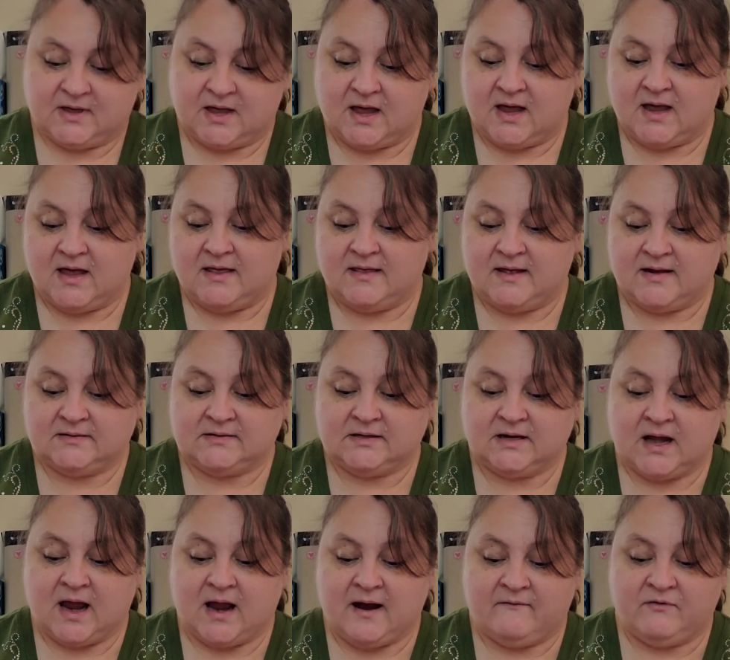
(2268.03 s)
and that's
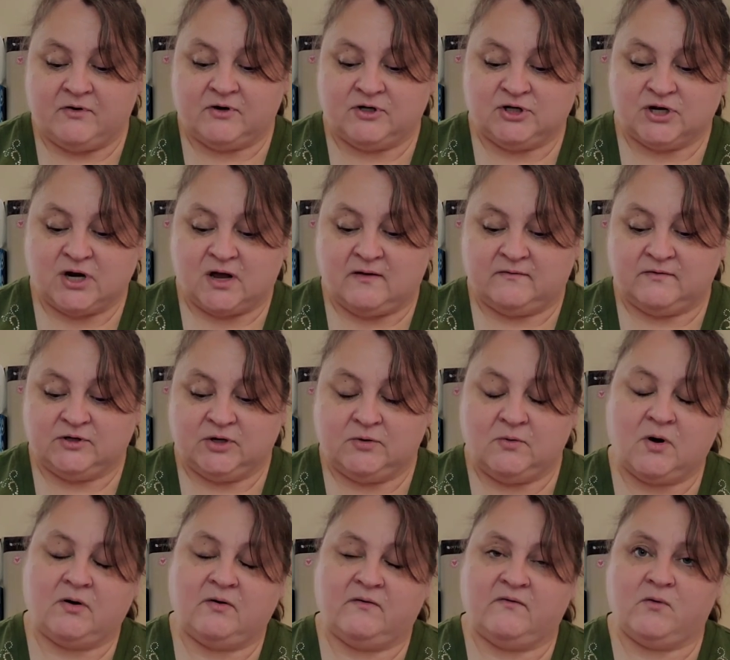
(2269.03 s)
an average of
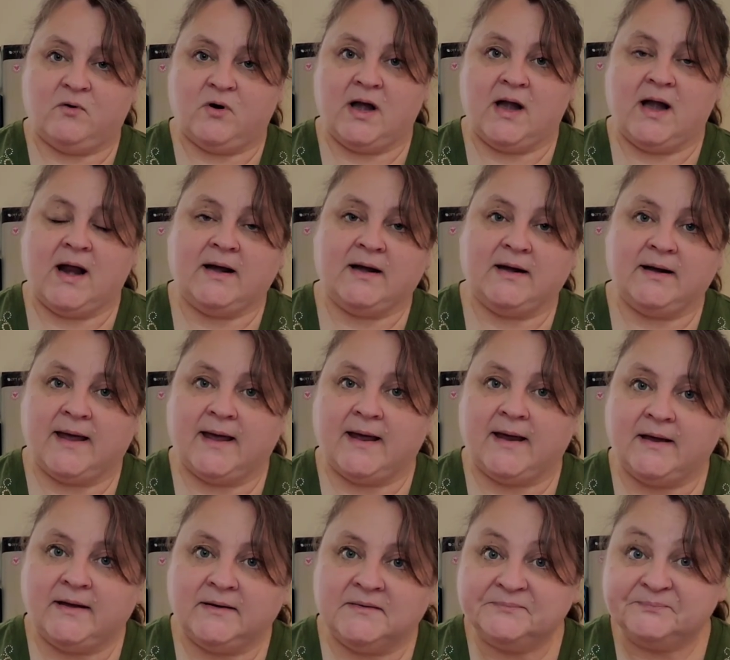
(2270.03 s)
249 a
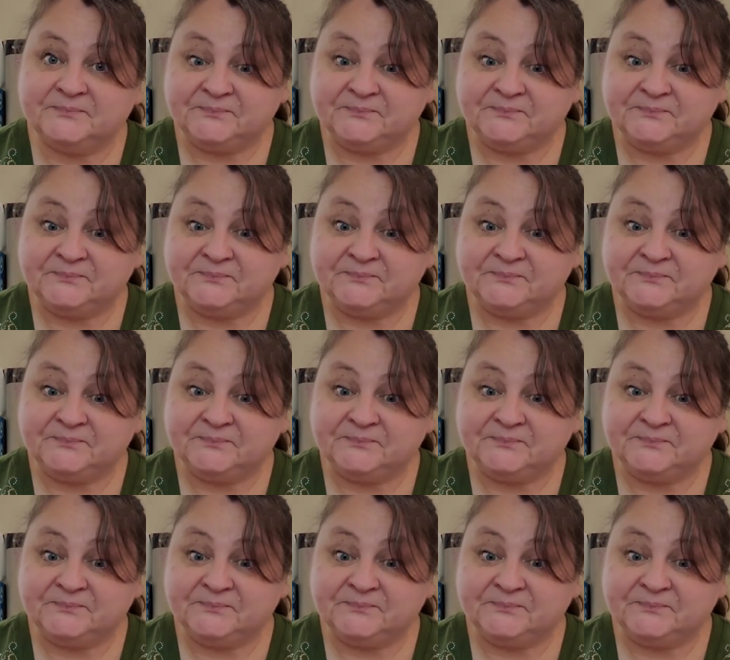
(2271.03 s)
day.